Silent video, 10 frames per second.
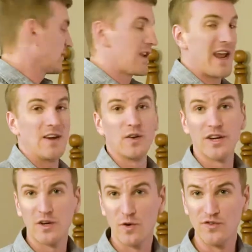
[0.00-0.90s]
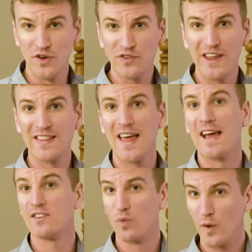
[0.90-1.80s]
Okay, and you're going to go just like
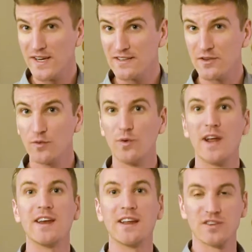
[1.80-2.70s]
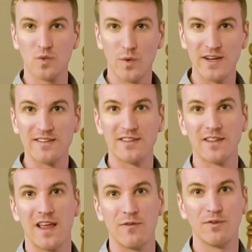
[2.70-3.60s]
that, 20 to the right and 20 to the
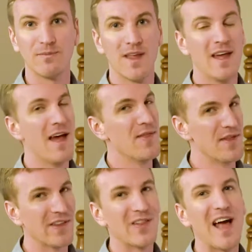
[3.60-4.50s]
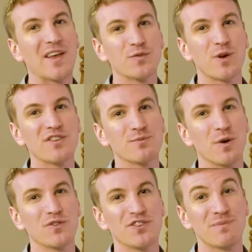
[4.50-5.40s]
left. Then the last range of
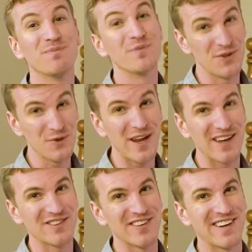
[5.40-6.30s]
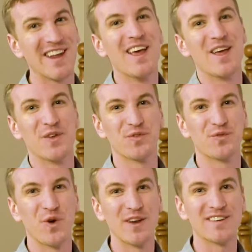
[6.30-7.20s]
motion, you guessed it, is
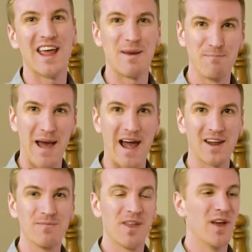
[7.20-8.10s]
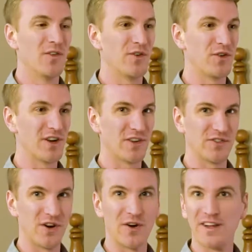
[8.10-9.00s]
front and back. So you're gonna
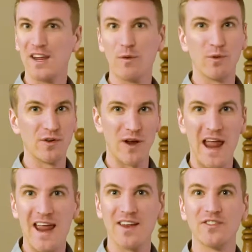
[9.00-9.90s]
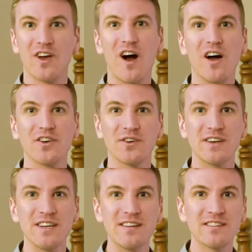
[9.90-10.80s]
start again with your hands on your
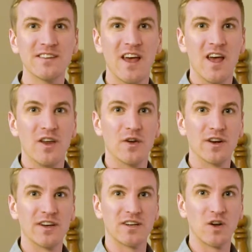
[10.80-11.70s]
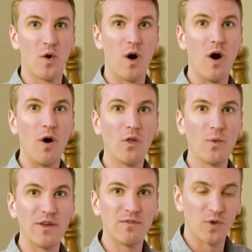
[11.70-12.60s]
knees. You're gonna go all the
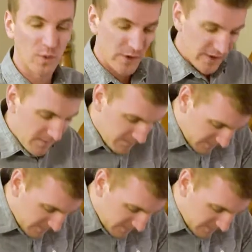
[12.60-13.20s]
way forward